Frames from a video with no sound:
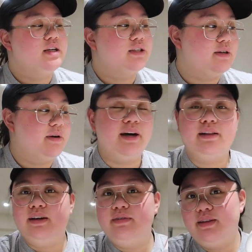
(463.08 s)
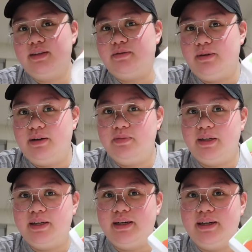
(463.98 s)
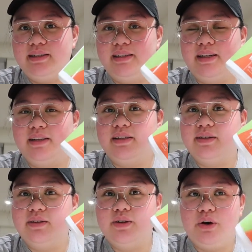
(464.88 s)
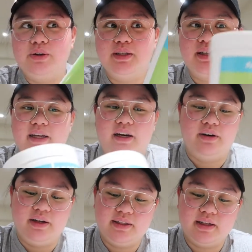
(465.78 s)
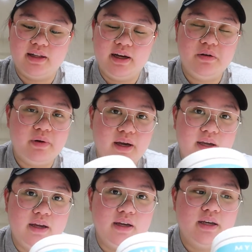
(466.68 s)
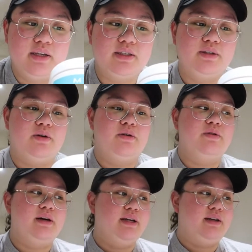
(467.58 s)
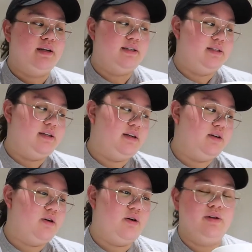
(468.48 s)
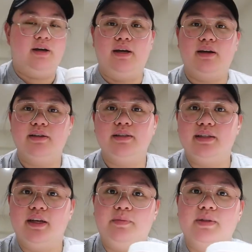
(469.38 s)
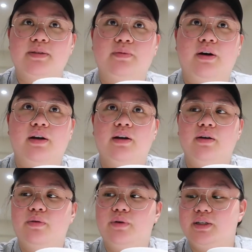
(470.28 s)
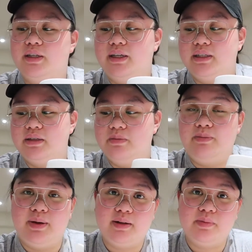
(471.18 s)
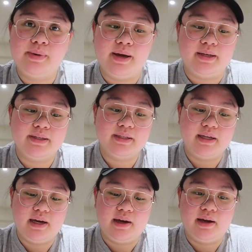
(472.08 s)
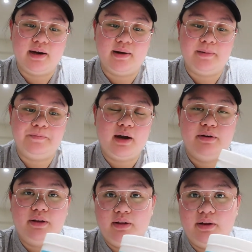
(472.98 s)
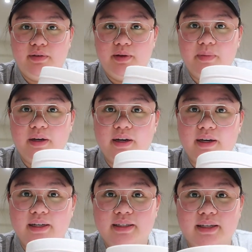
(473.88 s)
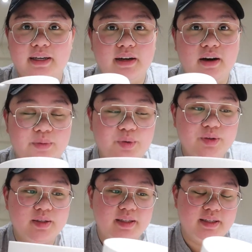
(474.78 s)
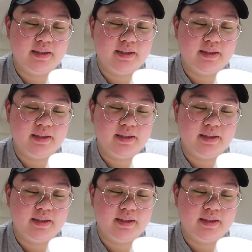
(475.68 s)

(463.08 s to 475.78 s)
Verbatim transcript: So I love this one because it goes clear. It's Clear Whey, so it doesn't go like Sim's one, which is milk based, and I really love it because it almost